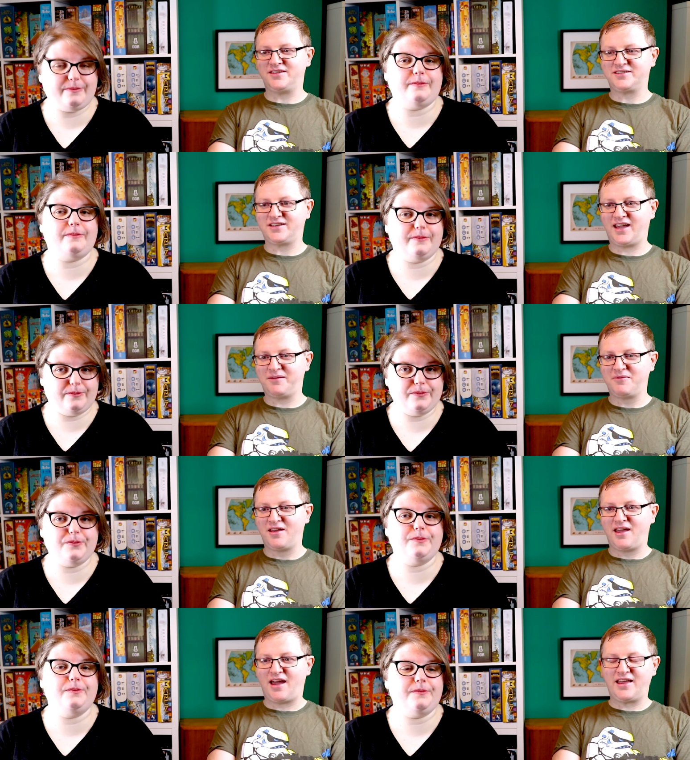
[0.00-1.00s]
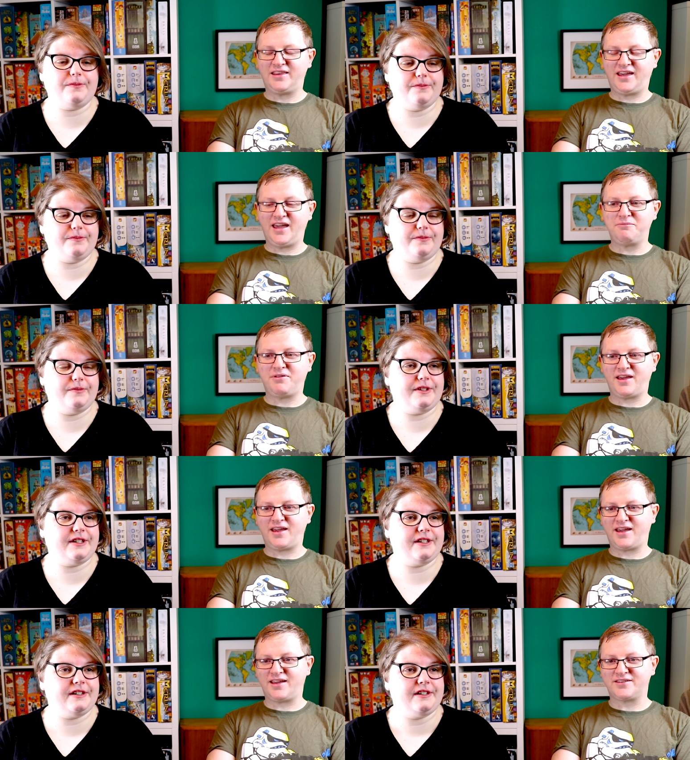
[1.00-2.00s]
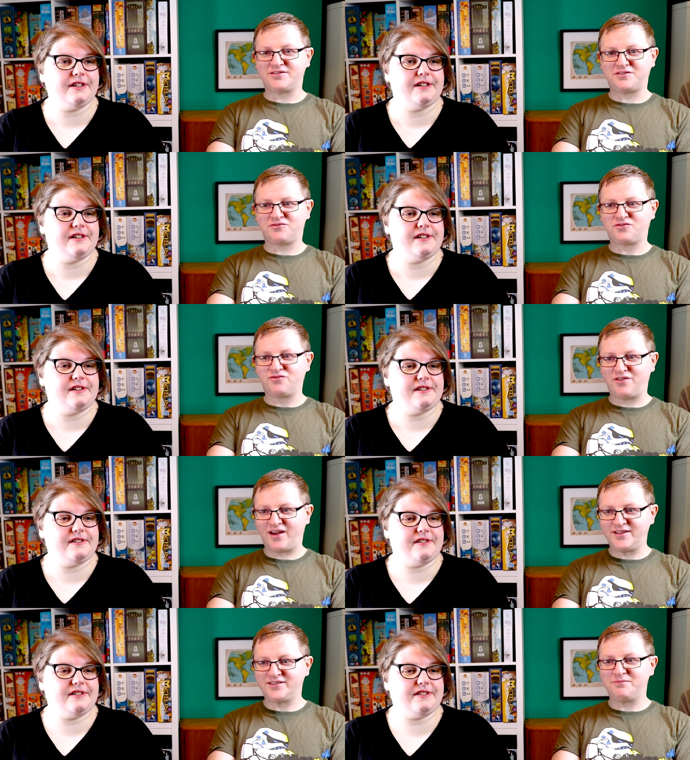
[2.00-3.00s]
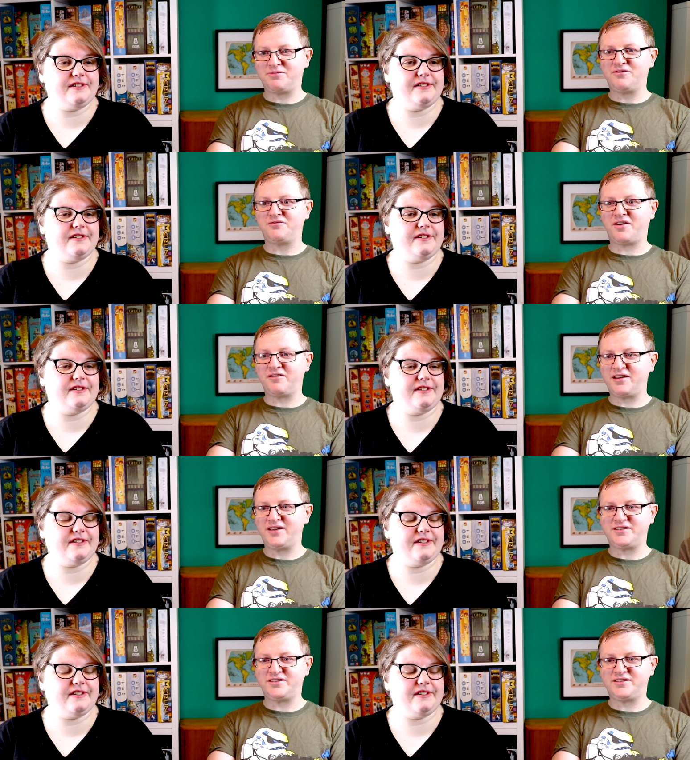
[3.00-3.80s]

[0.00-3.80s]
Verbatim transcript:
Speaker 1: in this game, mm-hmm. and the gameplay is very simple, very